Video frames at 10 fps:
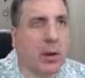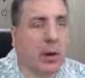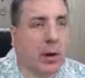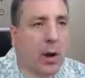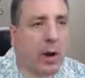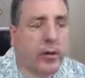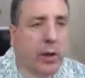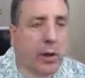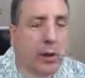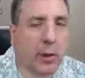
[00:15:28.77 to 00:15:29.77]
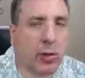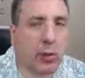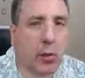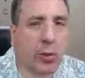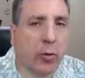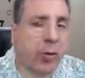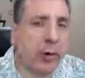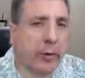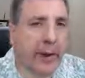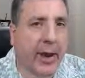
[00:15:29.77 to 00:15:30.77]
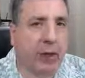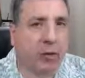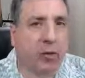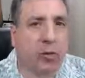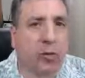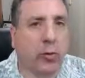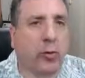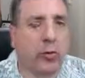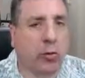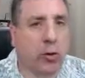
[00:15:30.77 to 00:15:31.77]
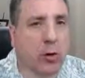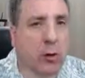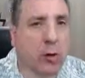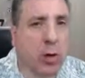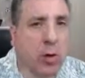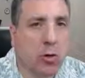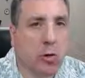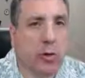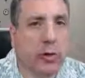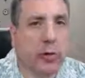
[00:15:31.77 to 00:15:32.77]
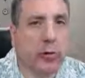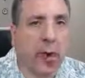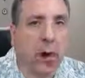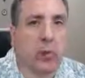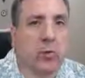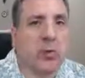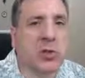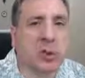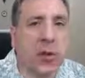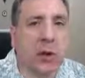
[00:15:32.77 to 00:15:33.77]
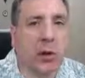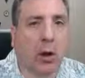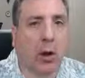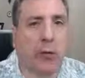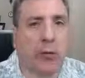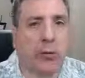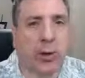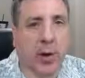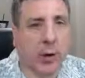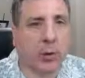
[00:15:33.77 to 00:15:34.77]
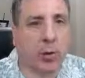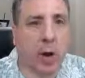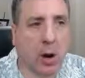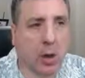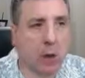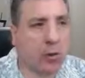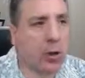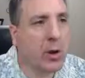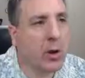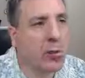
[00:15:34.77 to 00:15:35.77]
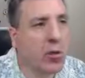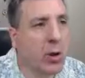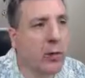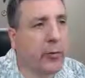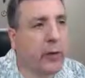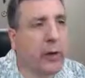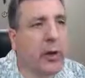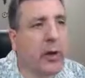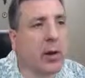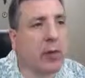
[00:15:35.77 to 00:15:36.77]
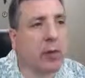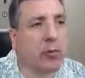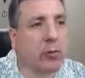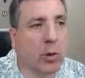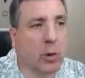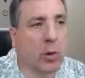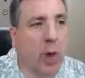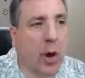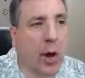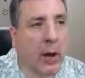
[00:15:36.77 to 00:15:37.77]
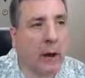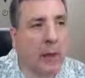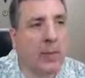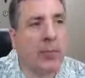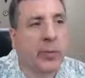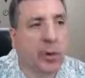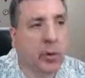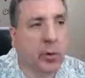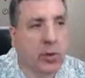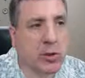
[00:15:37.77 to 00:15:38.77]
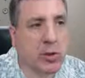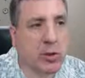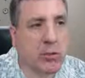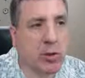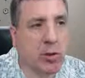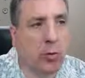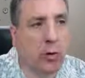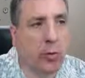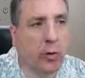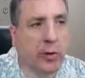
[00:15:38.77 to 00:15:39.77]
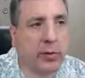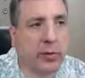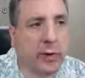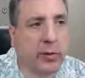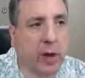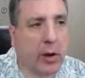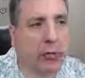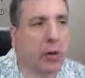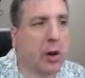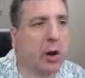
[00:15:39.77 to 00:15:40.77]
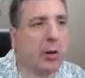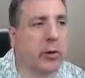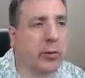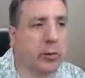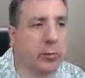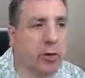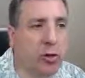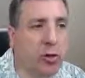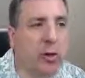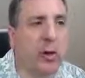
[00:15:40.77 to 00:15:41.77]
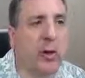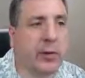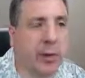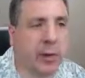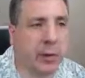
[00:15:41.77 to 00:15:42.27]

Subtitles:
articulation with, or attaches to the sternum with, its own set of costal cartilage. So if you look at rib 1, it goes into the manubrium with its set of costal cartilage. Rib 2 has